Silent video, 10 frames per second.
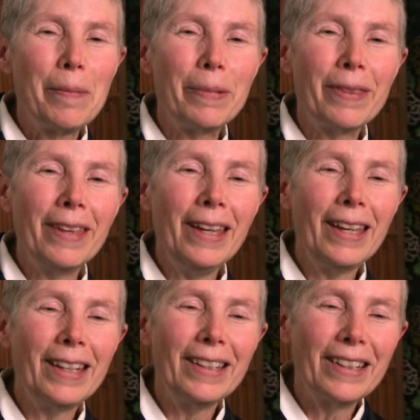But
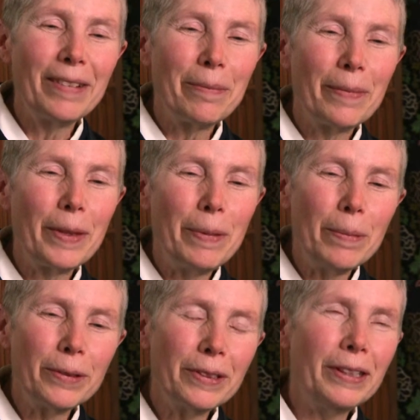then the
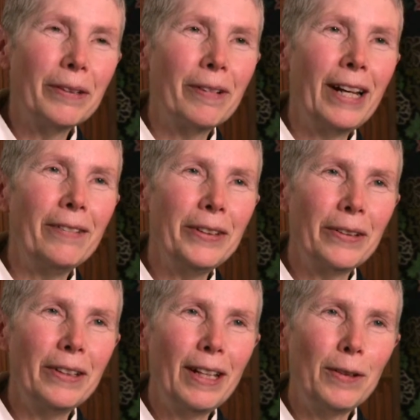people sitting around
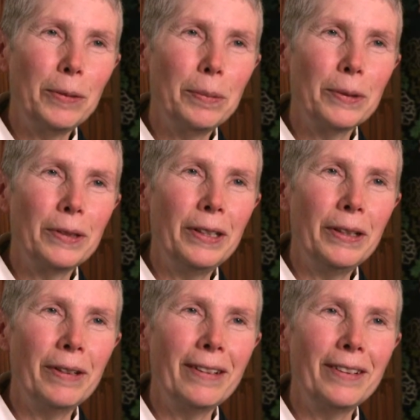her, the townspeople
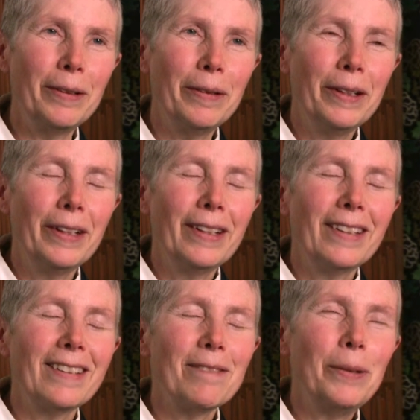sitting around her,
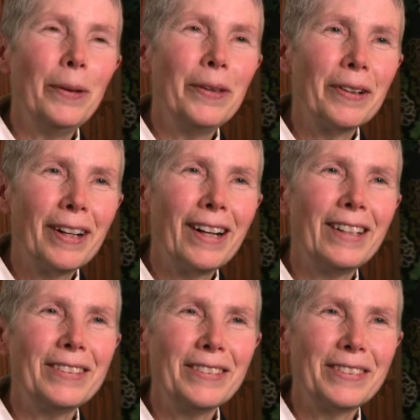rolled their
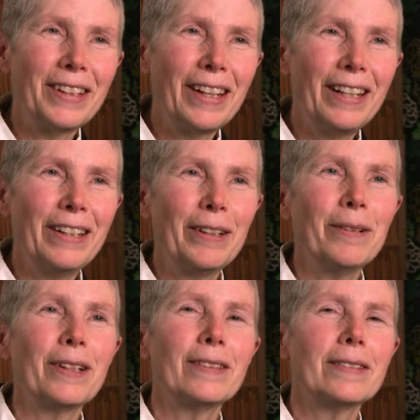eyes and sighed, and I
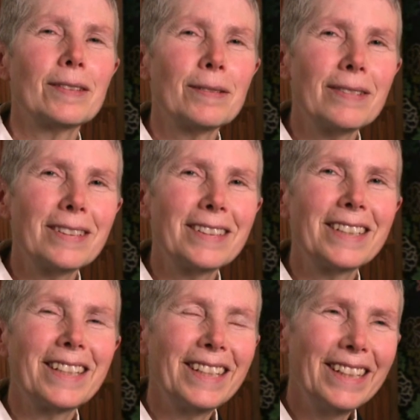realized,
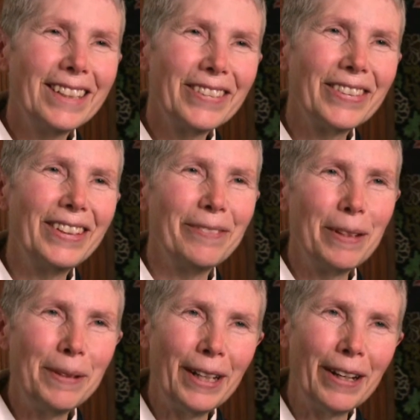okay, well,
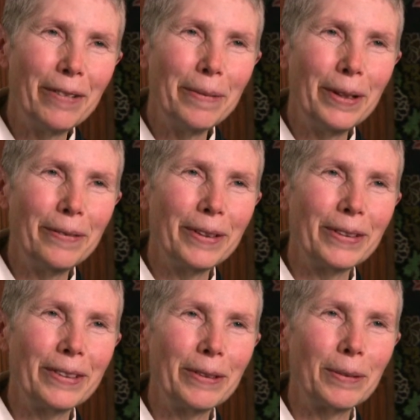maybe not everybody
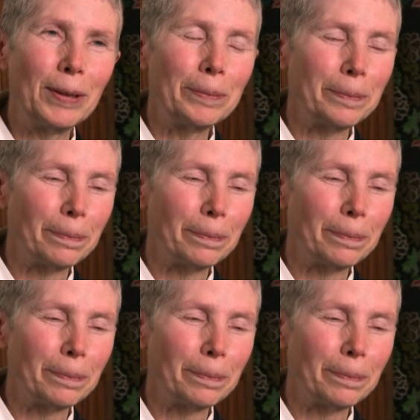feels this way.